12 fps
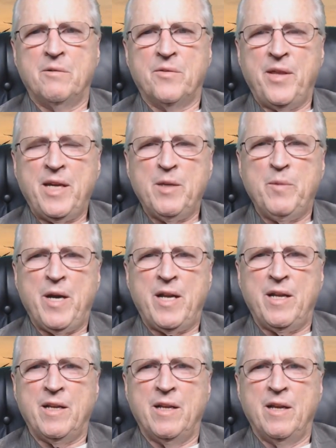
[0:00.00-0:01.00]
Think about
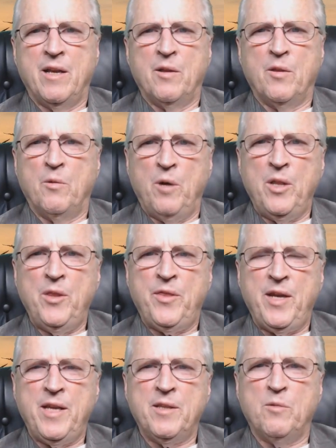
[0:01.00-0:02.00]
it. The one
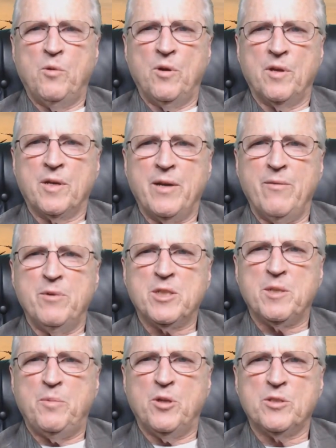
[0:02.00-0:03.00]
thing the government
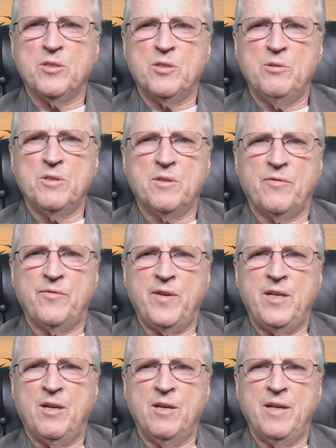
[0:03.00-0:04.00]
is supposed to do is
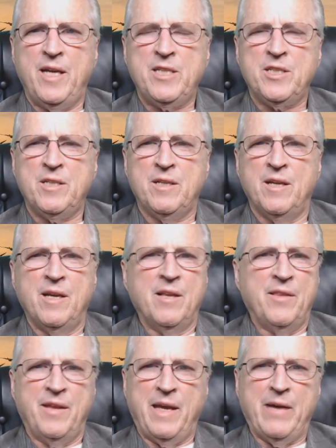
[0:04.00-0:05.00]
defend our nation.
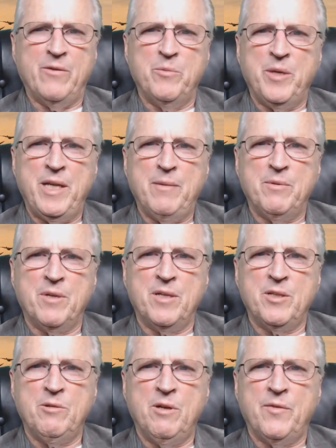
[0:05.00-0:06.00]
They haven't been able
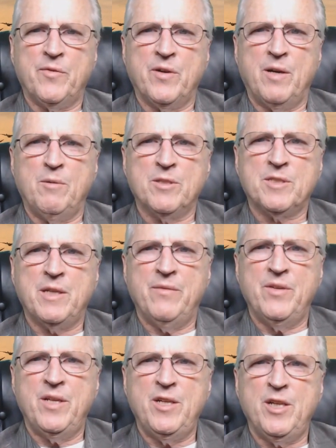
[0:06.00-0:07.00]
to do it for almost
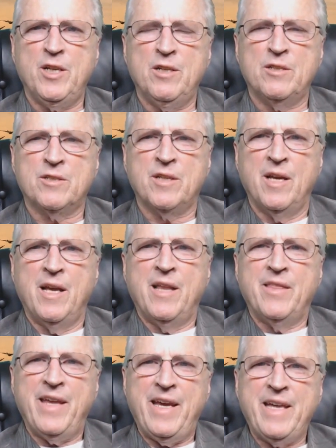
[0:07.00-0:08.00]
70 years.
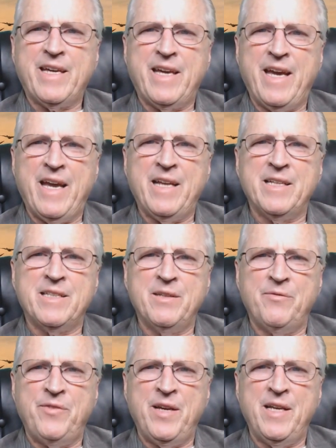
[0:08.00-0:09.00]
They can't
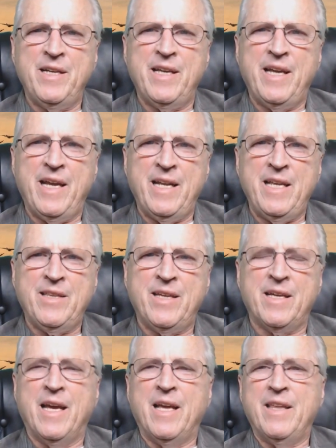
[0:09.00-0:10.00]
defend
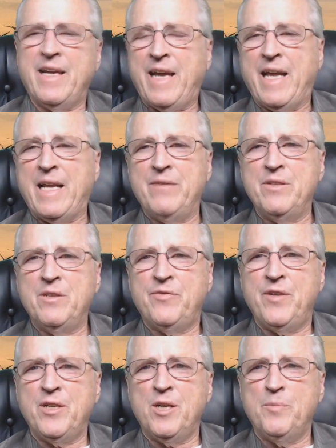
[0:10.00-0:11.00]
anything. They can't even
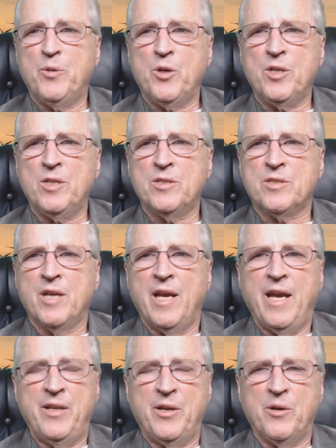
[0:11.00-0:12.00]
defend our borders.
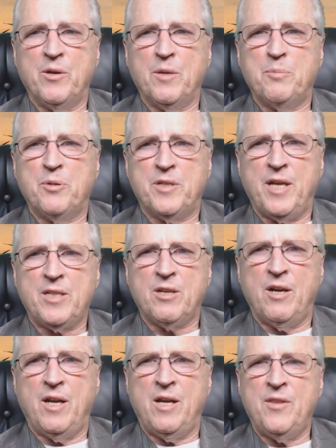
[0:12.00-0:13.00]
And they're going to protect
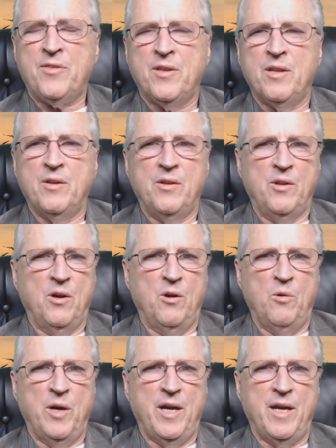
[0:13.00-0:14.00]
our health?
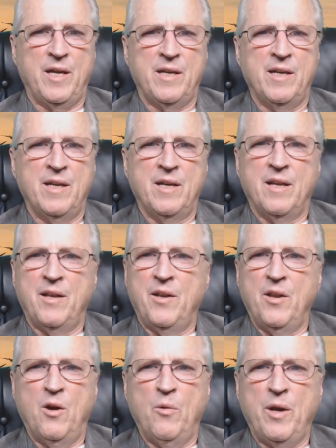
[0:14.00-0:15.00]
No way.
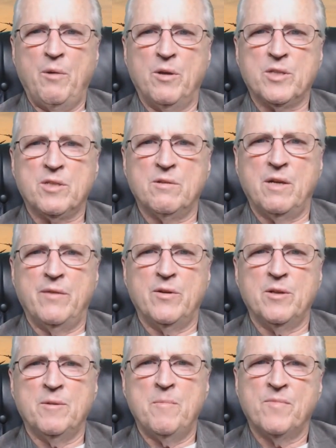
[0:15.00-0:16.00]
No way
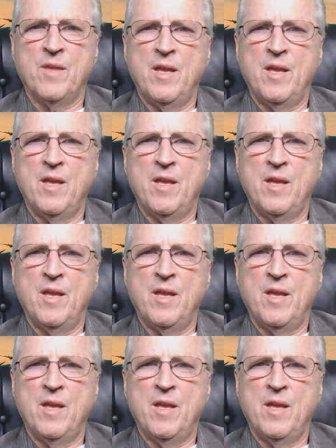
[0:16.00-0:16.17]
whatsoever.